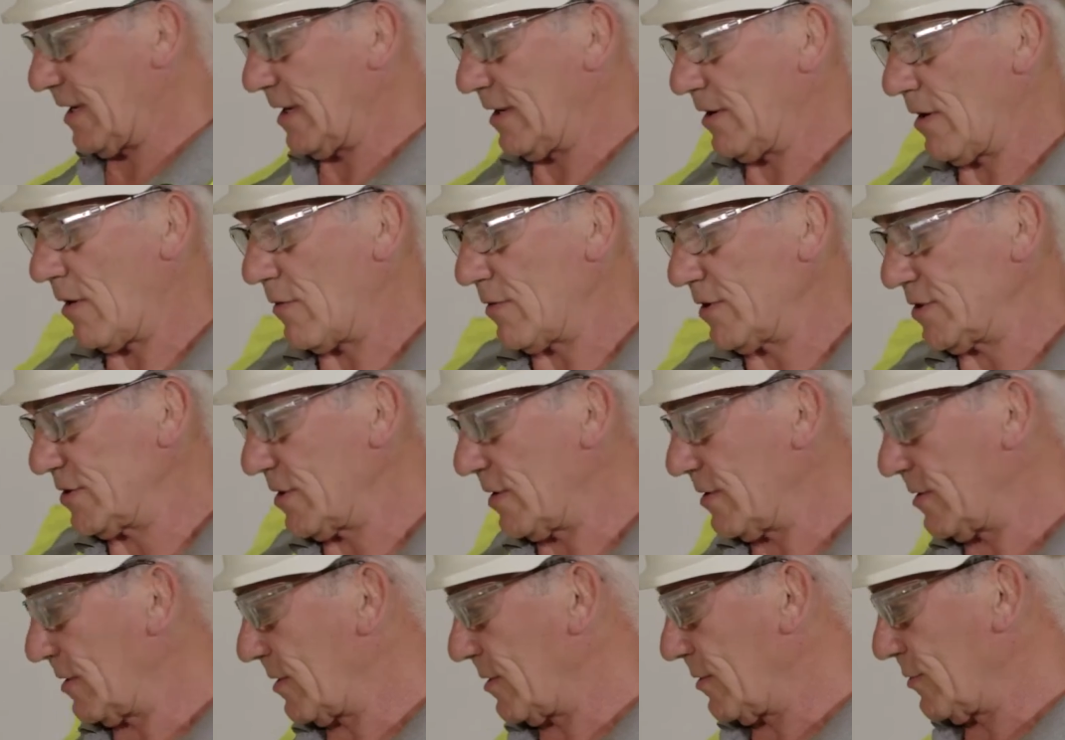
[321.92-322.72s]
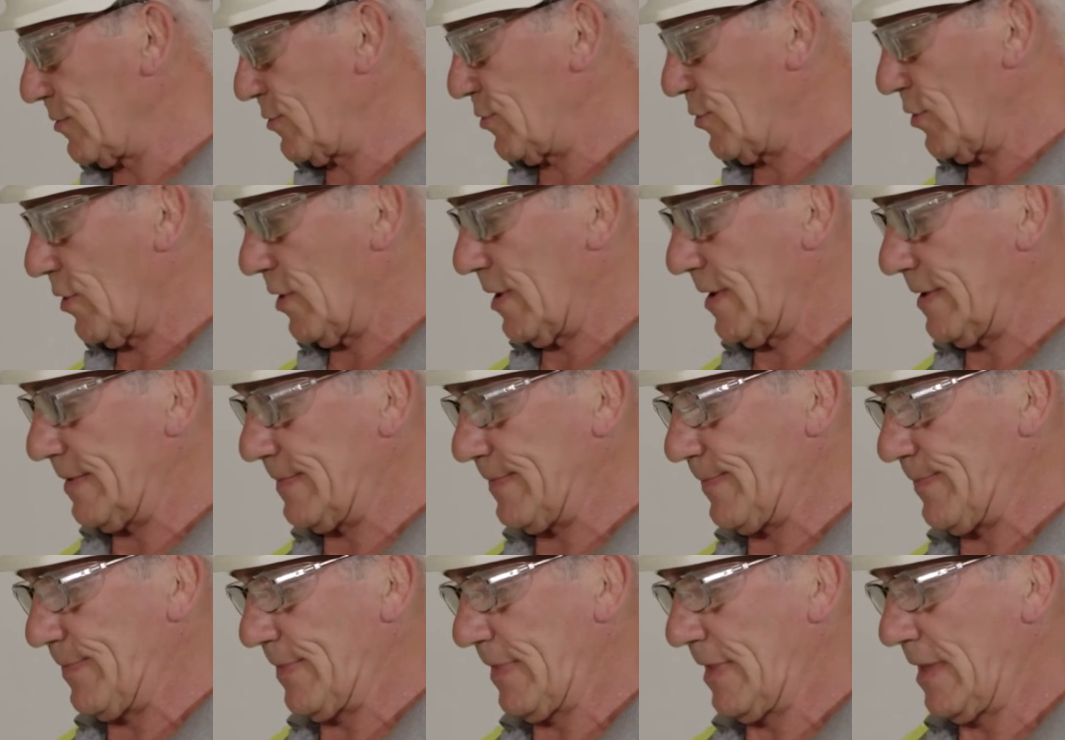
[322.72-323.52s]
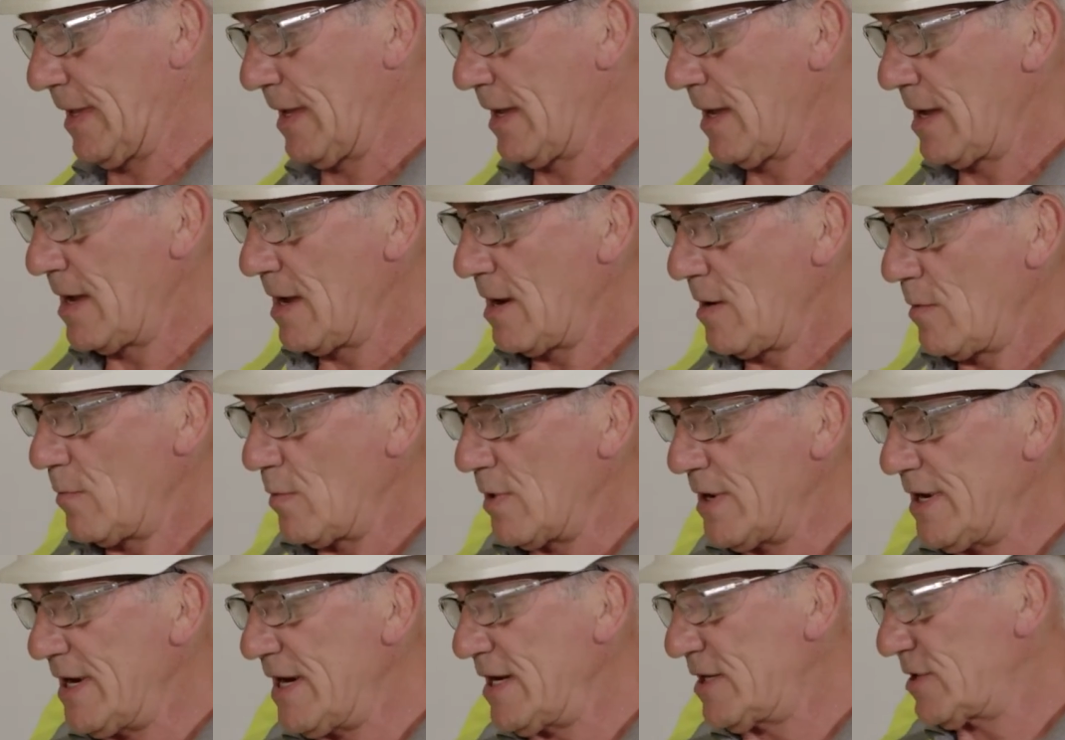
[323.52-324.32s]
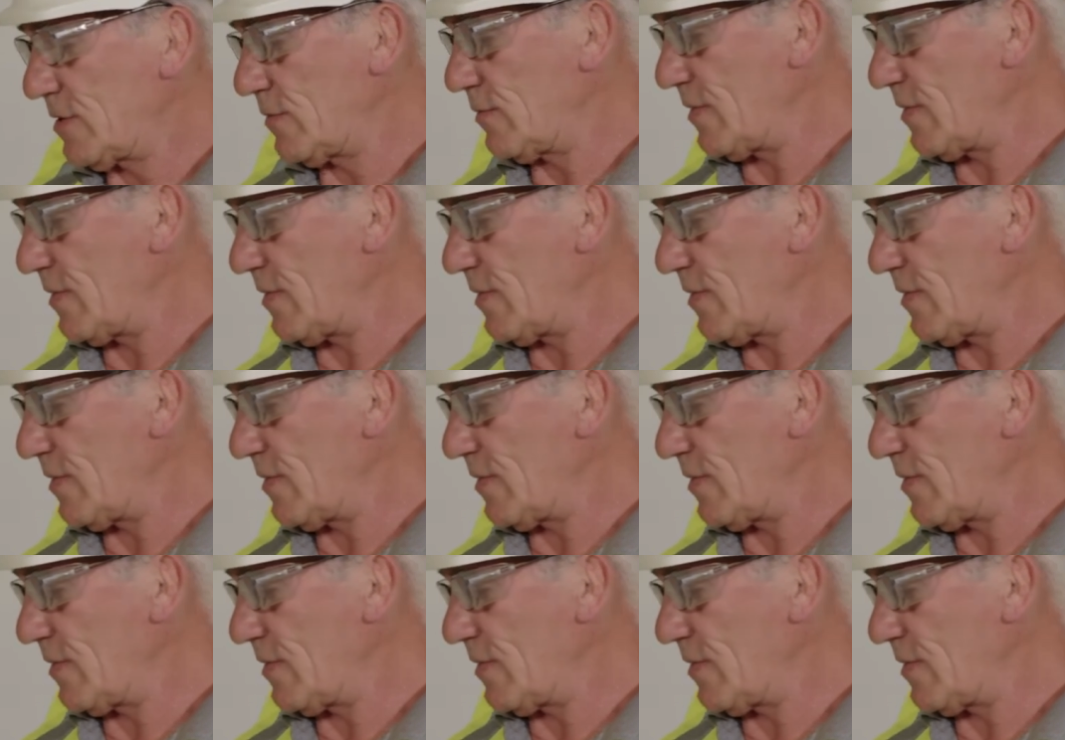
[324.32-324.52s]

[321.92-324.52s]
an horizontal joint. We need to